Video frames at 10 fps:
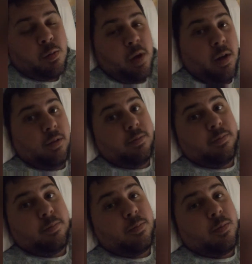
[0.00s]
Well,
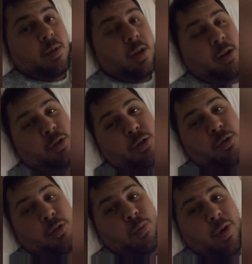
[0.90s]

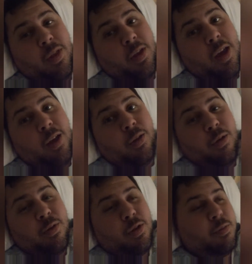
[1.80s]
excuse the way the angle
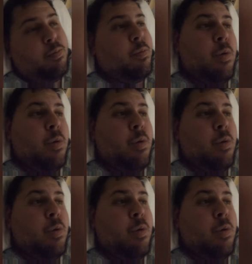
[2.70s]
of this